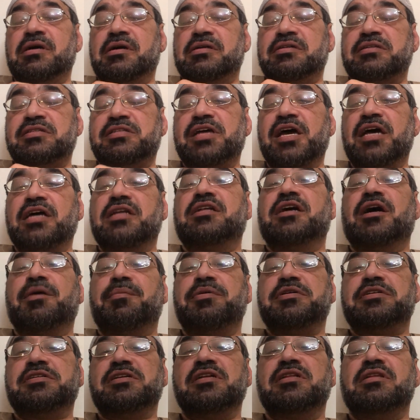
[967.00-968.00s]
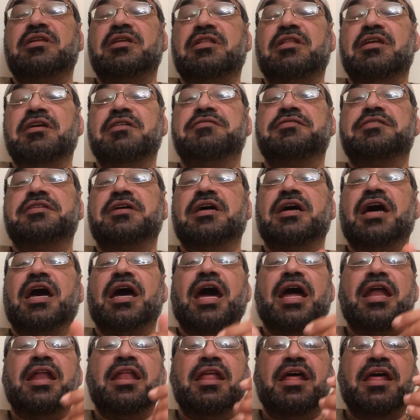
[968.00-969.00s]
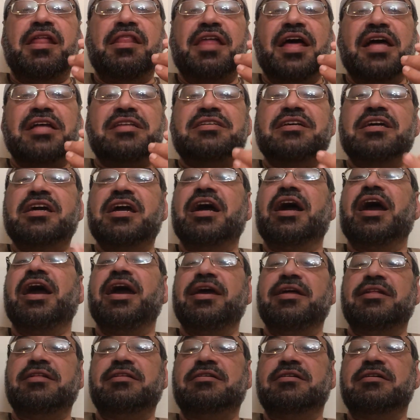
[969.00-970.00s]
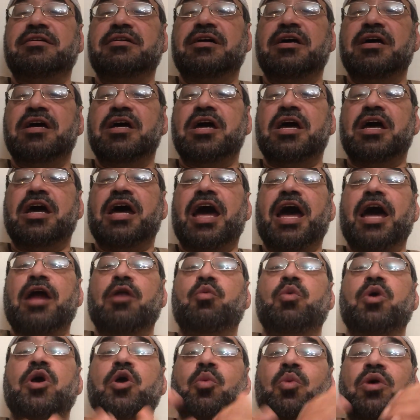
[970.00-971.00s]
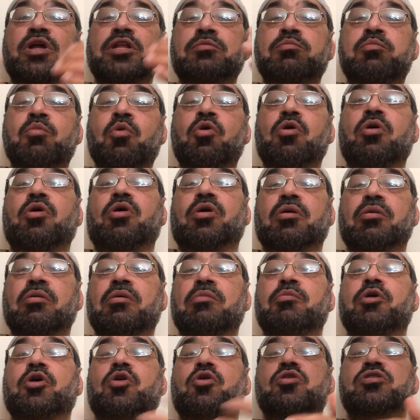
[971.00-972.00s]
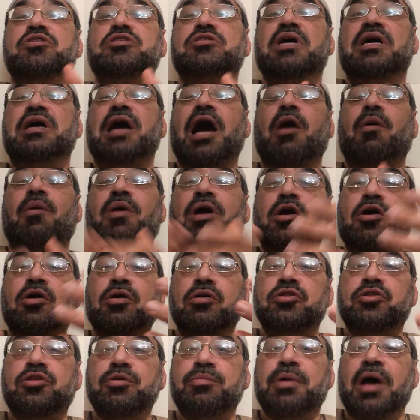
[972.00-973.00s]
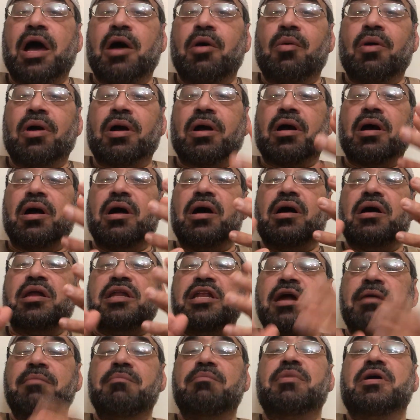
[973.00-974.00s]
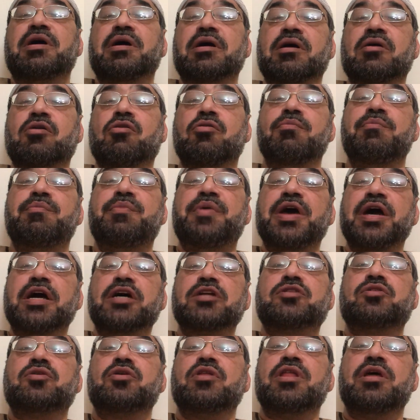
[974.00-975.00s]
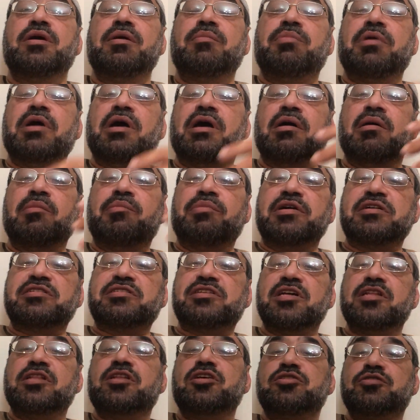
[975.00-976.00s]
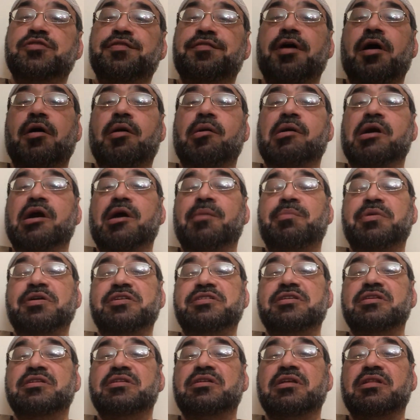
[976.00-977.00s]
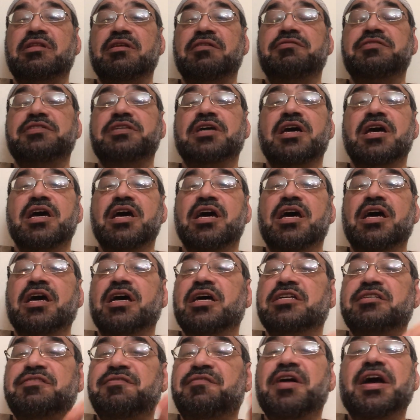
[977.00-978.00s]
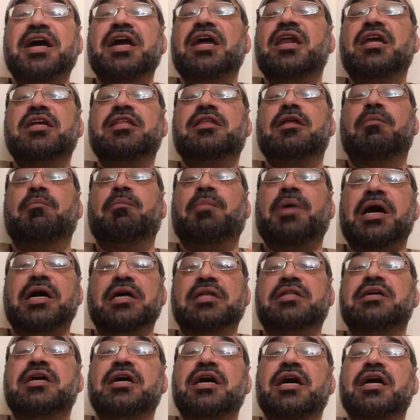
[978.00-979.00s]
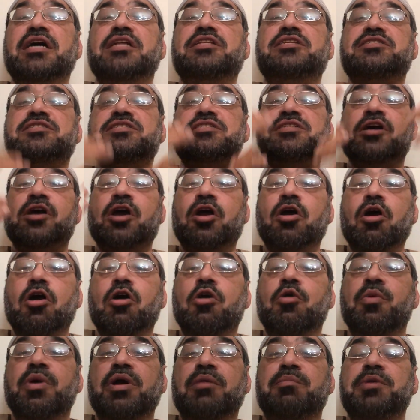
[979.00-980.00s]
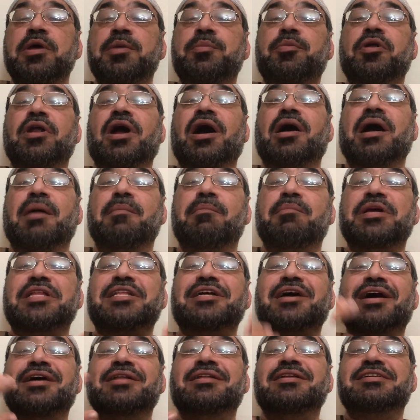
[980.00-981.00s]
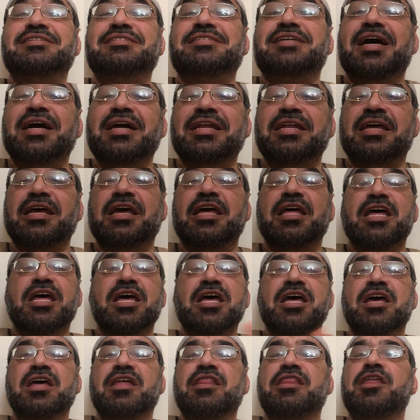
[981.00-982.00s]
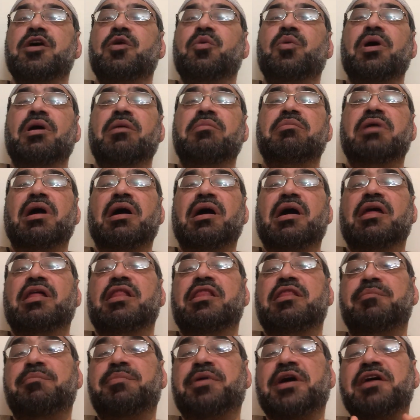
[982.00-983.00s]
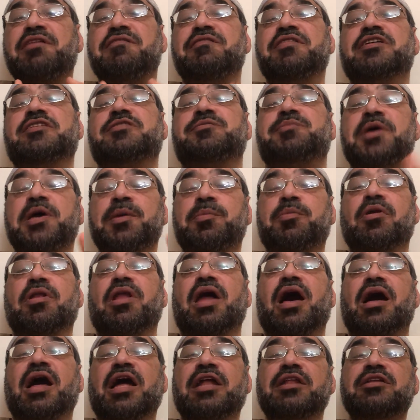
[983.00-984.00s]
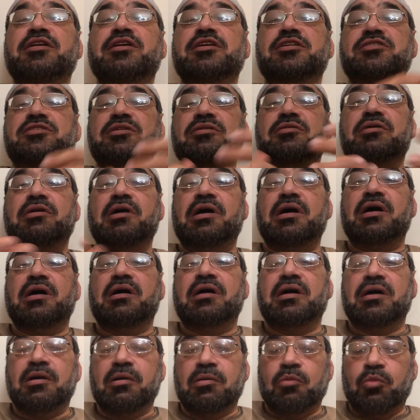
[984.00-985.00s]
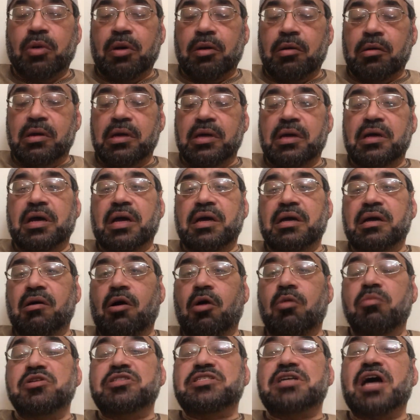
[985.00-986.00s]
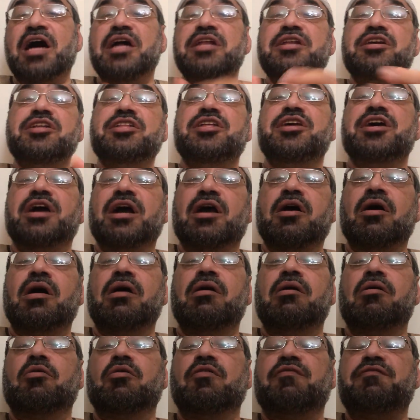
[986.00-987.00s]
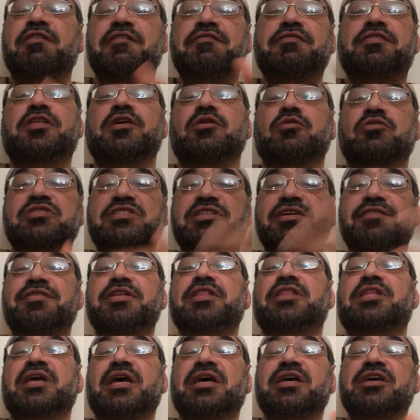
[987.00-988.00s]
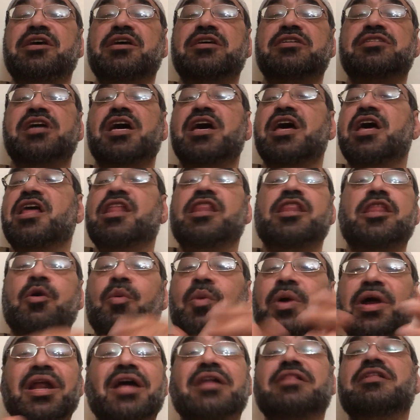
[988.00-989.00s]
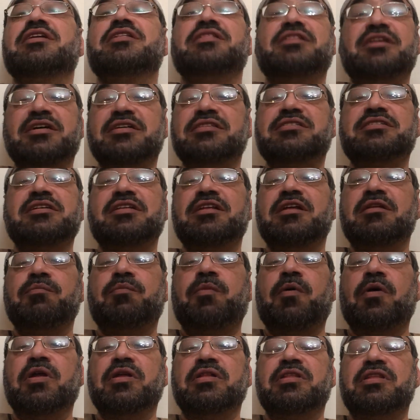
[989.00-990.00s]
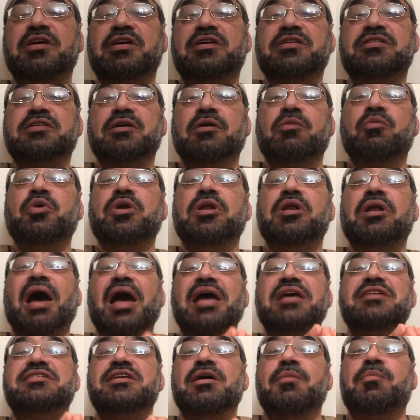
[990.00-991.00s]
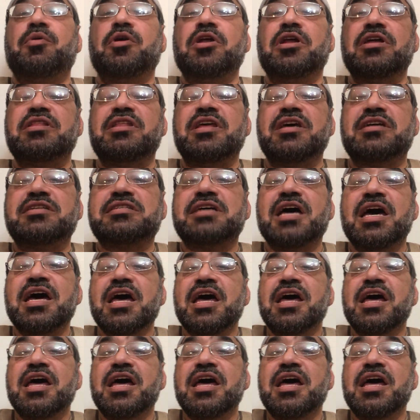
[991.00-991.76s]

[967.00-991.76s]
state representatives, and that's great. And we want more, because our number compared to the percentage of our representatives is very little, but it's growing. People are better understanding. They were the previous people, hundreds, almost 100 years or 50 or 70 years, they were not interested in politics. When I say politics,